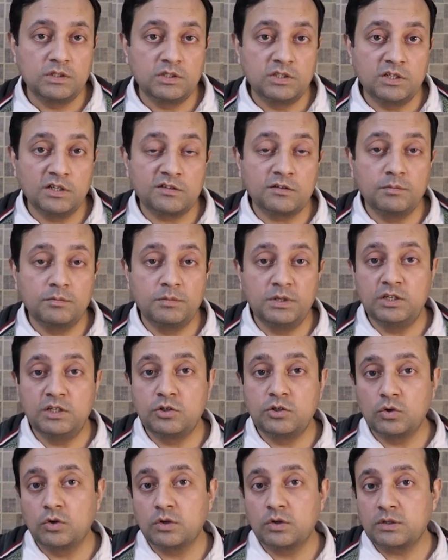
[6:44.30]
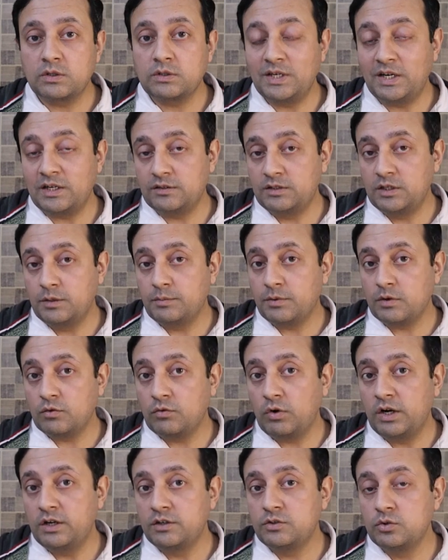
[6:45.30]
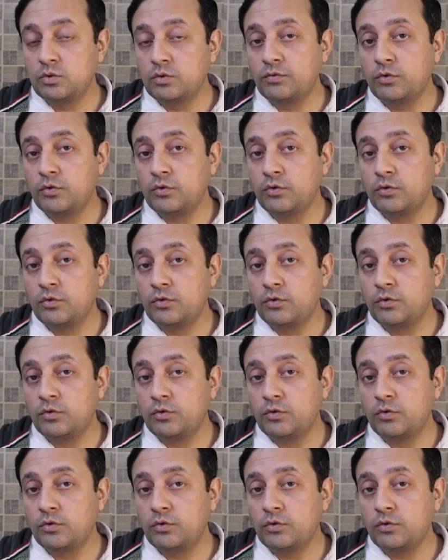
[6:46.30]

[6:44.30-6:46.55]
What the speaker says: just be sure that they provide you